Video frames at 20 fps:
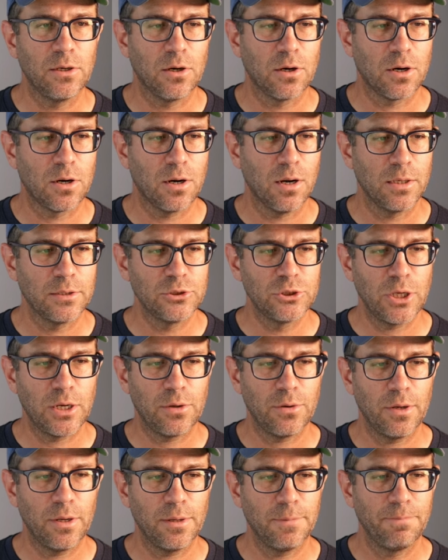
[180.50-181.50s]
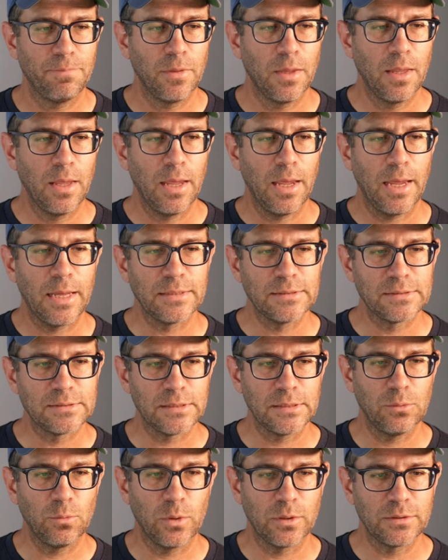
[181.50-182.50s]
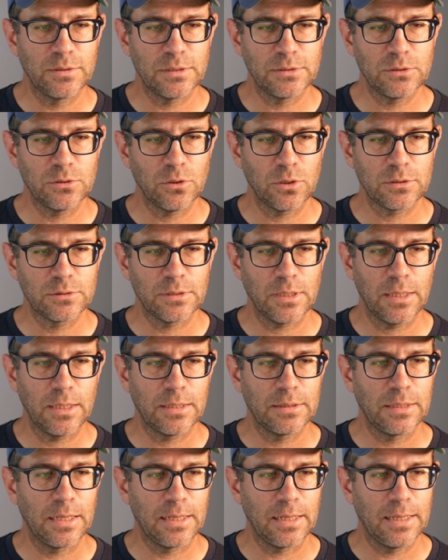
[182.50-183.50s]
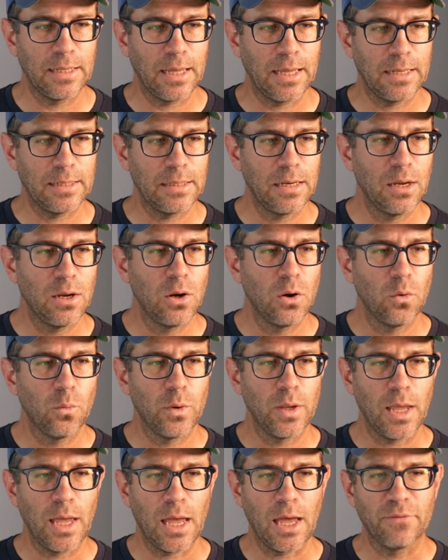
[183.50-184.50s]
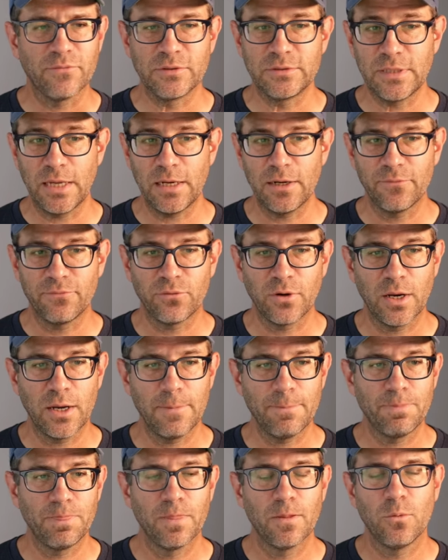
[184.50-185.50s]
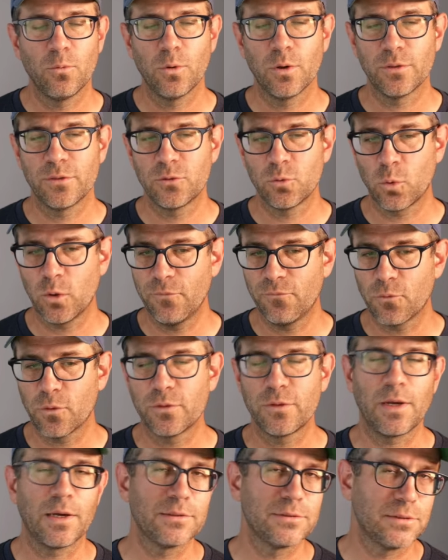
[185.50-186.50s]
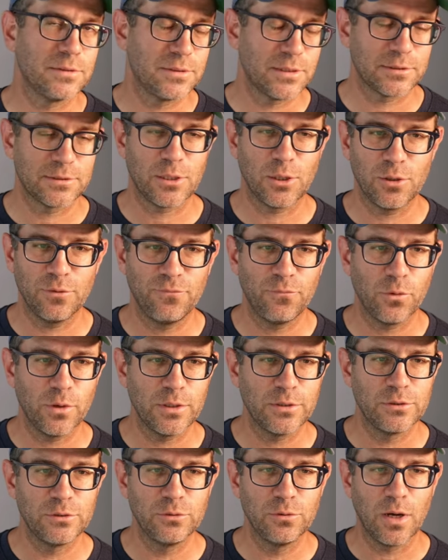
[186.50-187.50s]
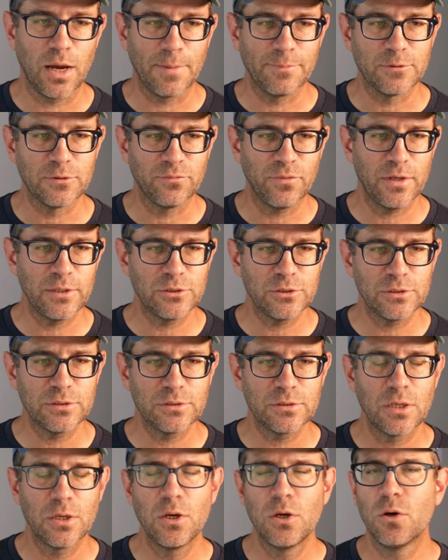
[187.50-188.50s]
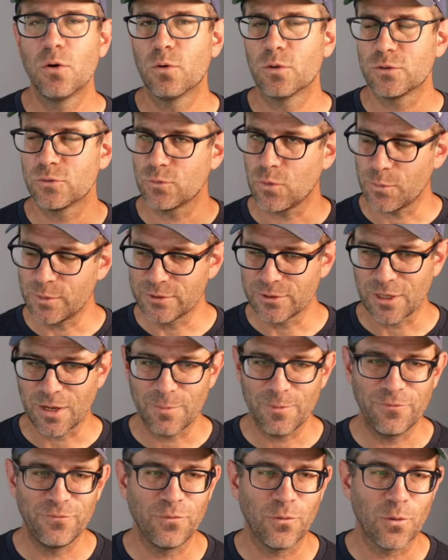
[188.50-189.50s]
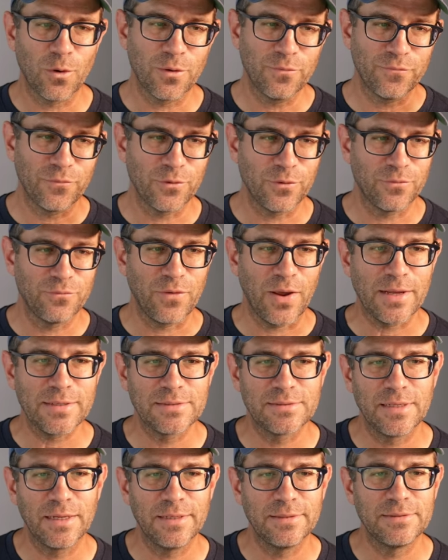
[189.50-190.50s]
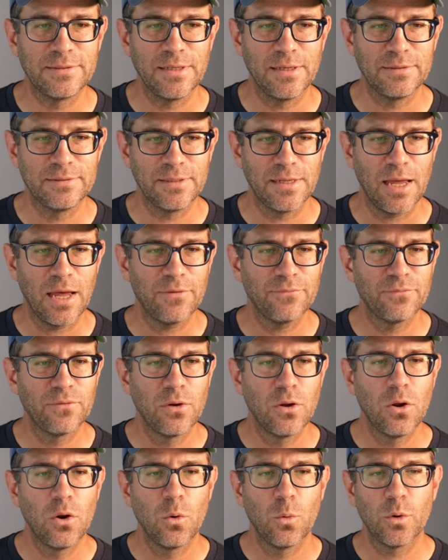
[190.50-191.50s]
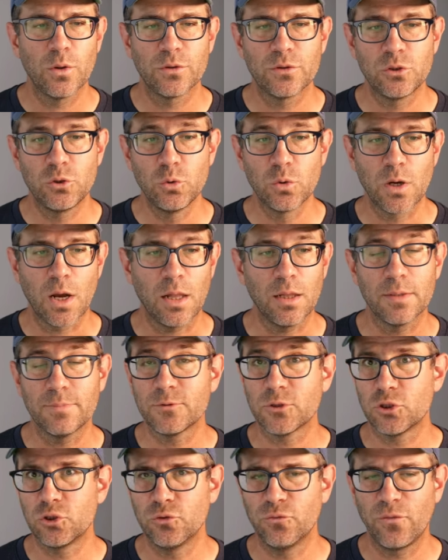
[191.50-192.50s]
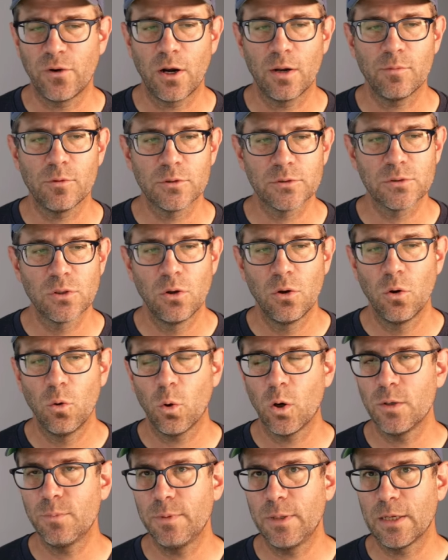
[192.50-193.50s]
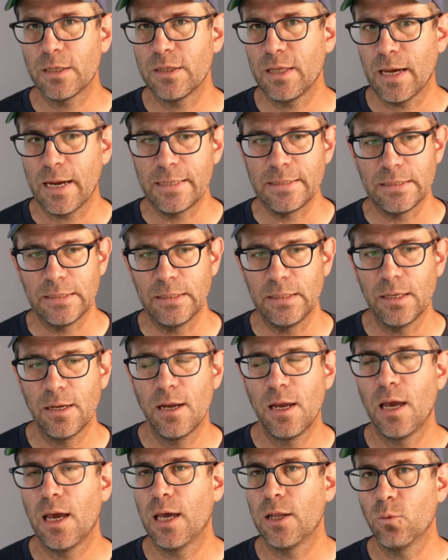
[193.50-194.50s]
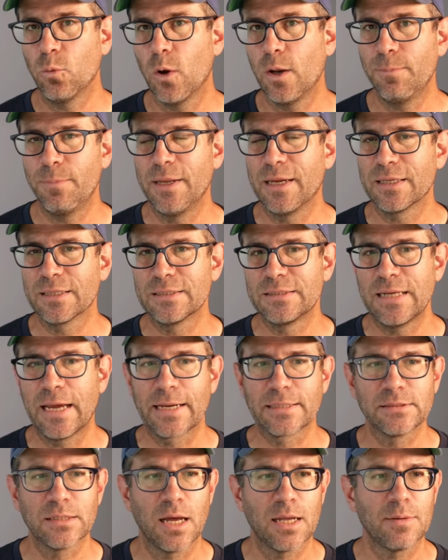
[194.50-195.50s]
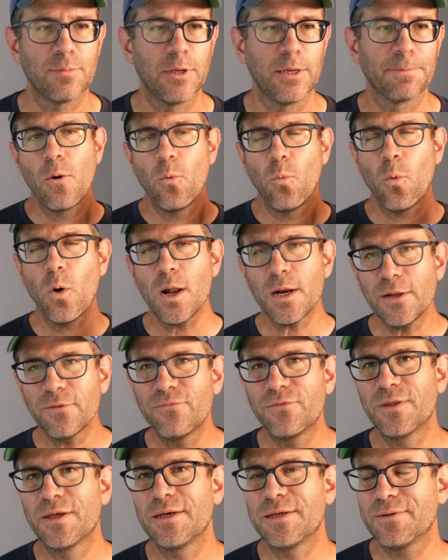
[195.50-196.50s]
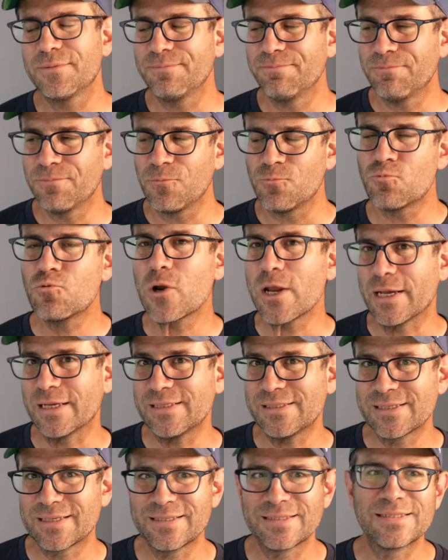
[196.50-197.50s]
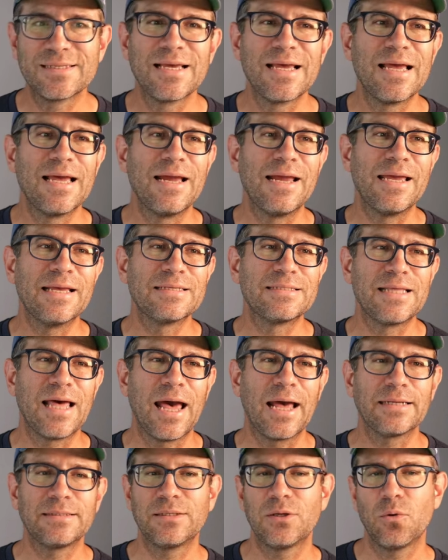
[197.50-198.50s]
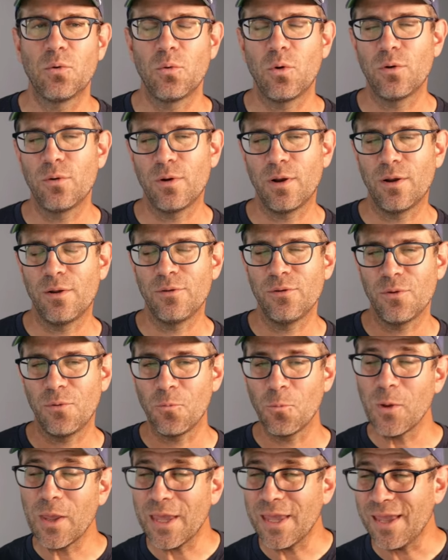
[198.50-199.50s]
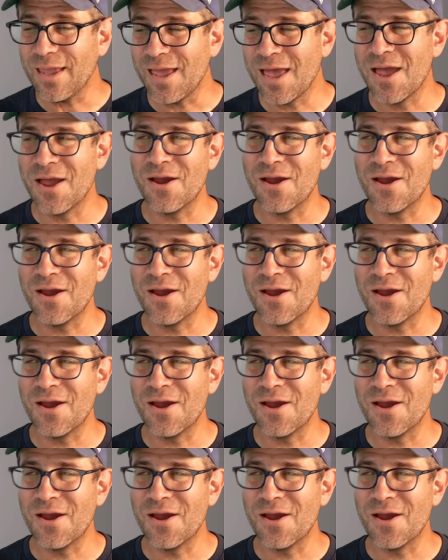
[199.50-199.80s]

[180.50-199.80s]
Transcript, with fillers: on genera and see what this looks like. That again, we have a data frame with 24,642 observations, which is what we saw before for FASTA DF, with two columns or two variables, one being the ID and one being the taxonomy. One of the risks is that we,